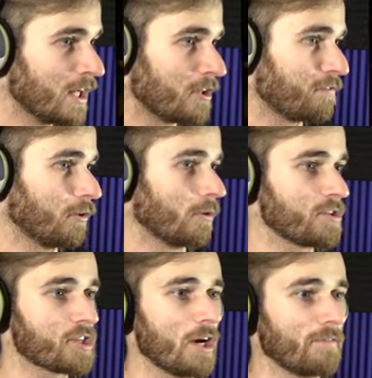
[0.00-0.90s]
The floor
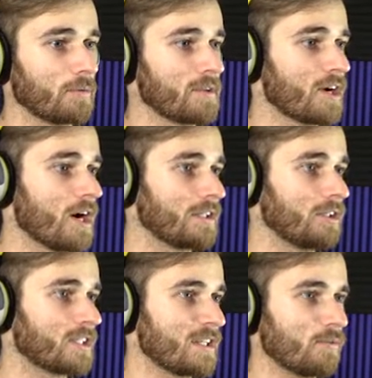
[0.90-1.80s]
is covered with
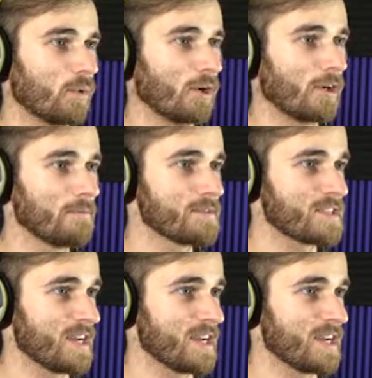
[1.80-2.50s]
odd-looking worms.